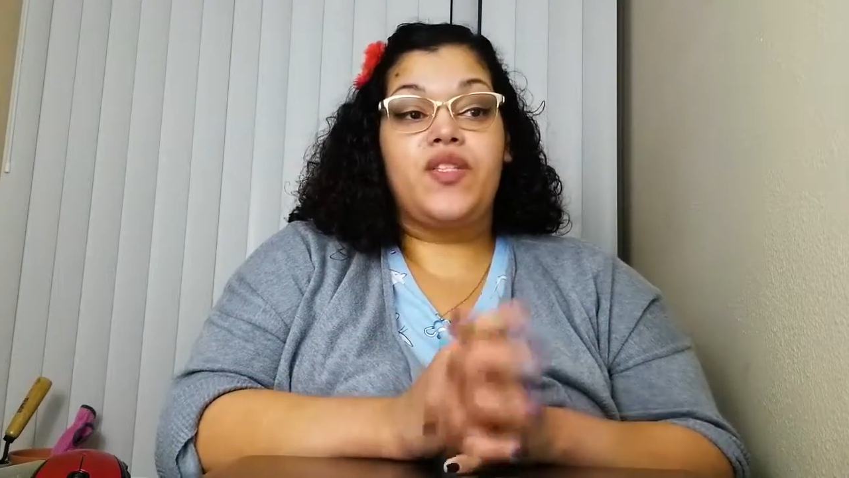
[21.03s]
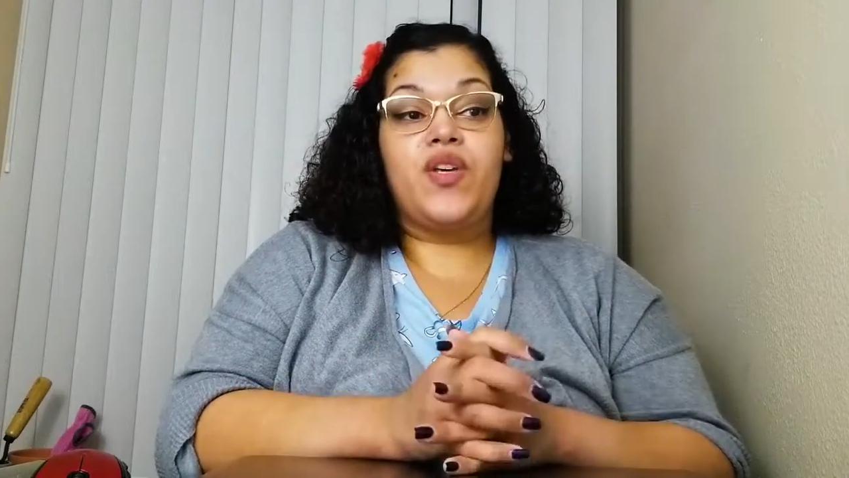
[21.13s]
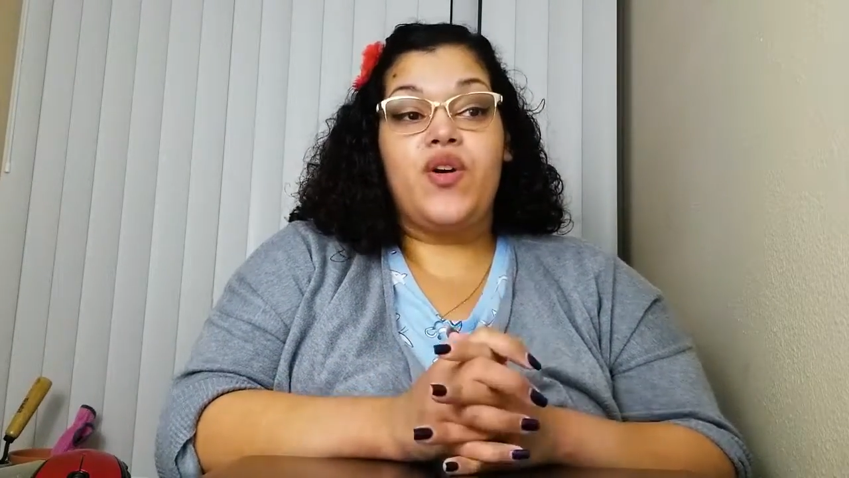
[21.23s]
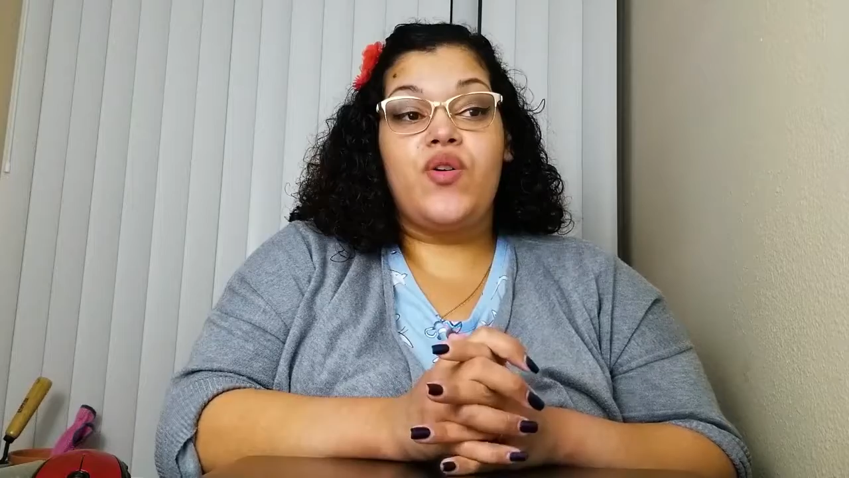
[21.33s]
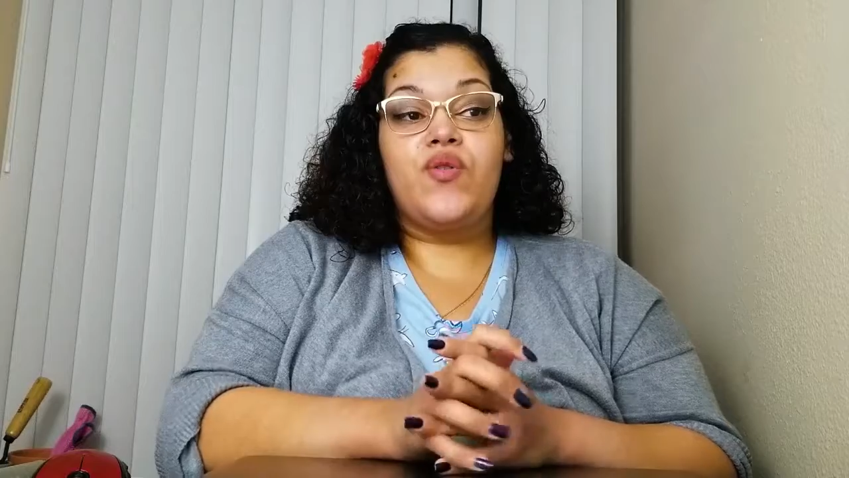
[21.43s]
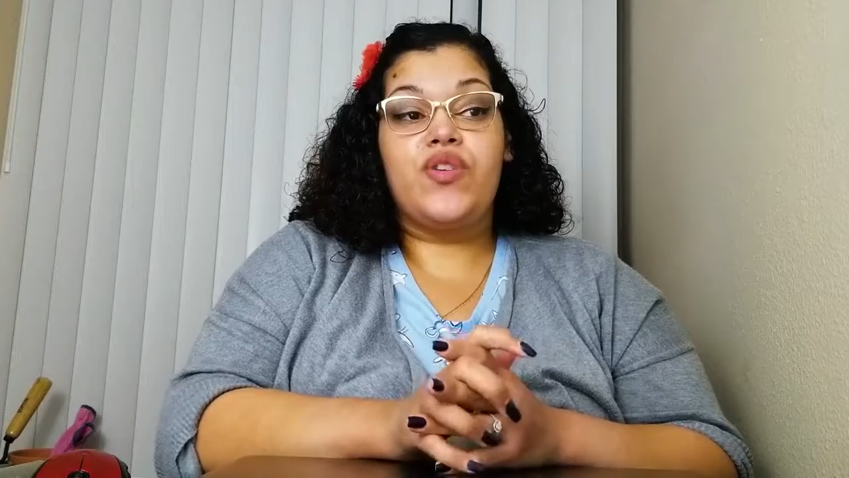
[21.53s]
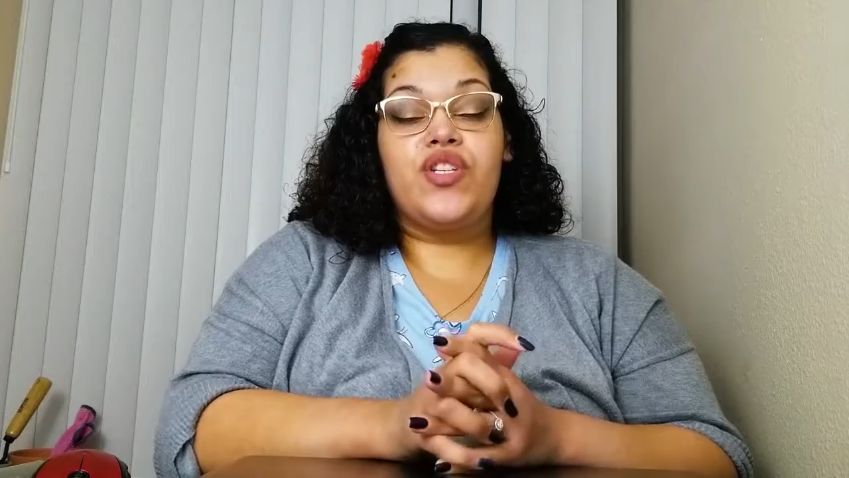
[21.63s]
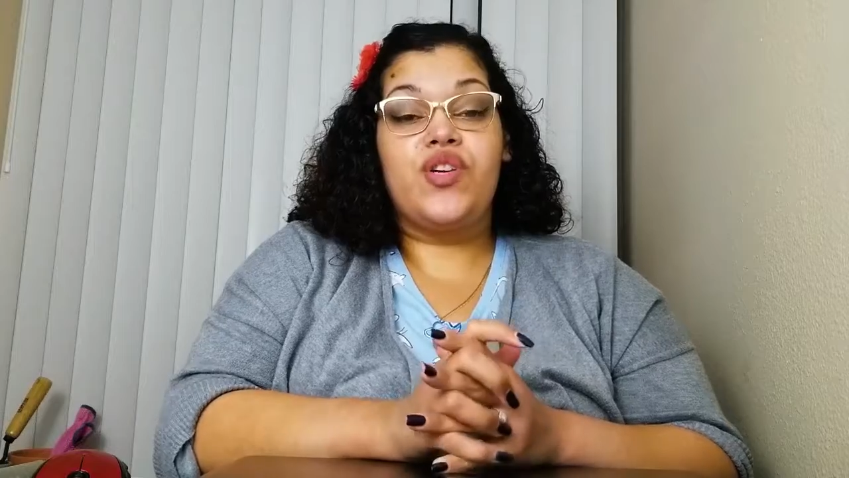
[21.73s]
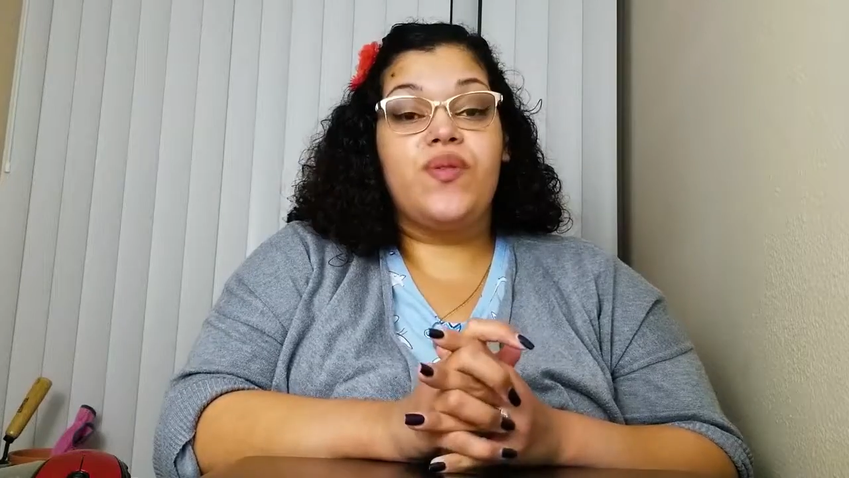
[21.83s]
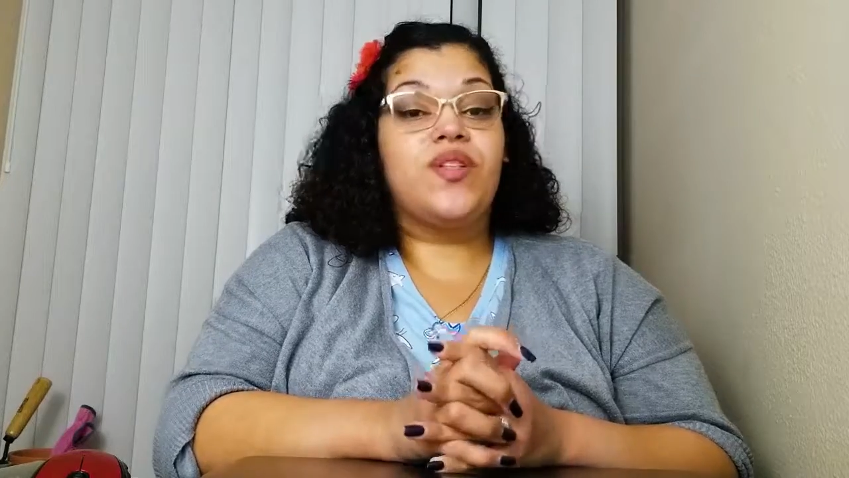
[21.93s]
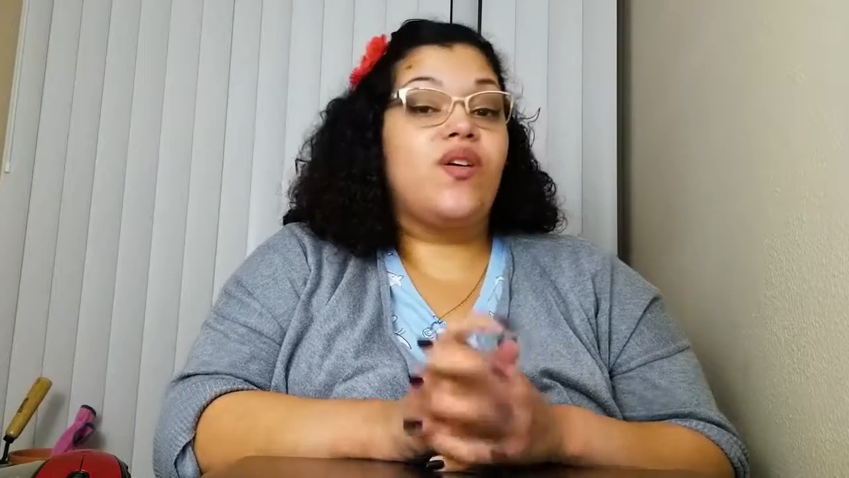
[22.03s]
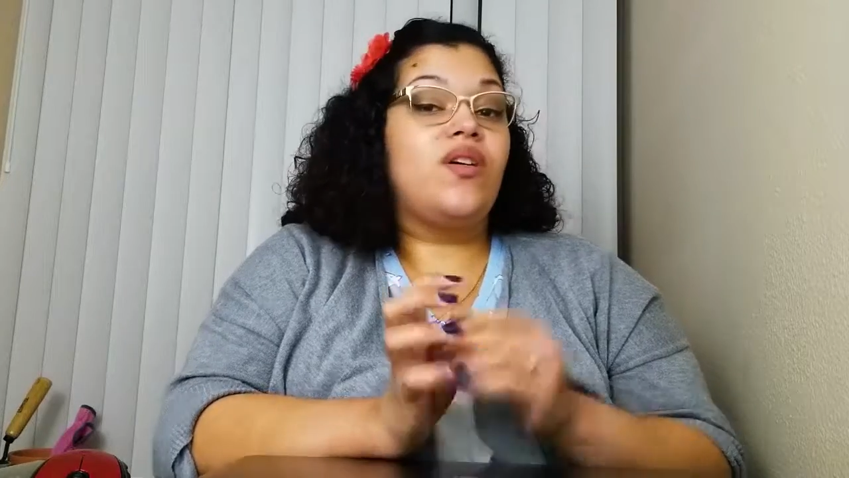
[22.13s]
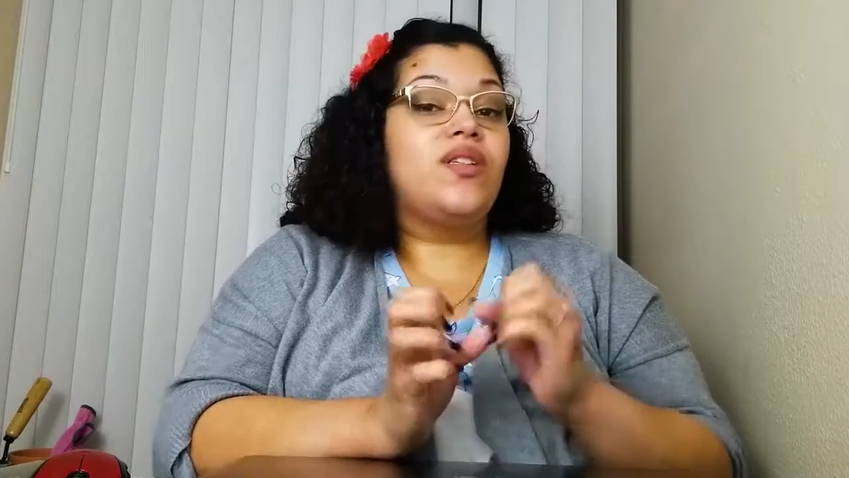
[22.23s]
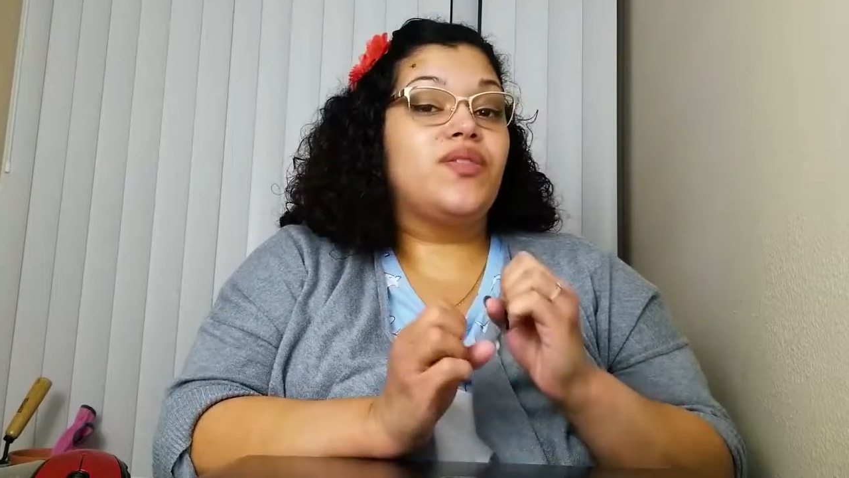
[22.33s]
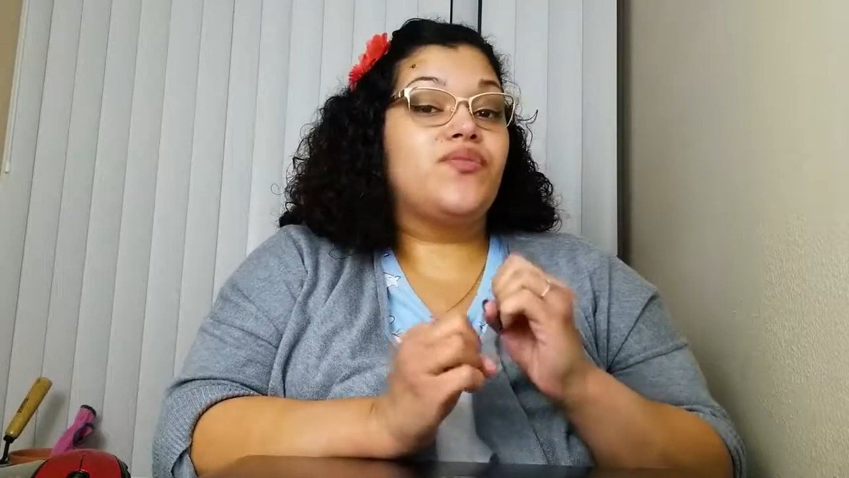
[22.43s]
So the show is
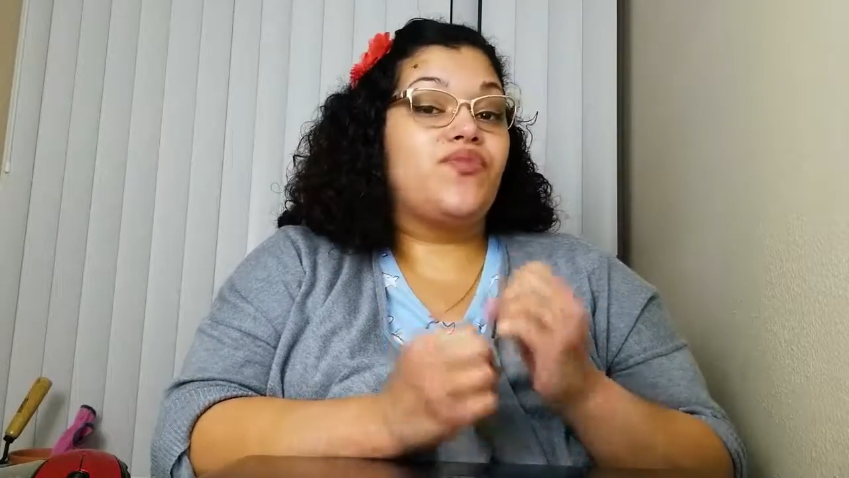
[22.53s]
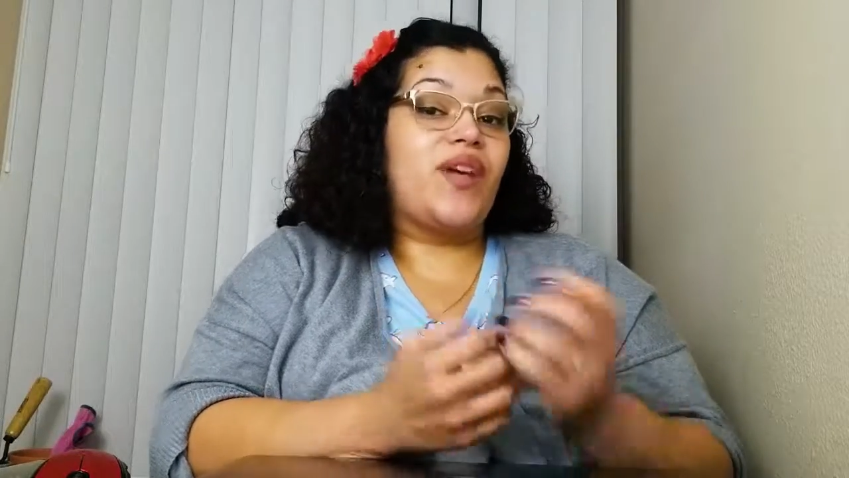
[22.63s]
called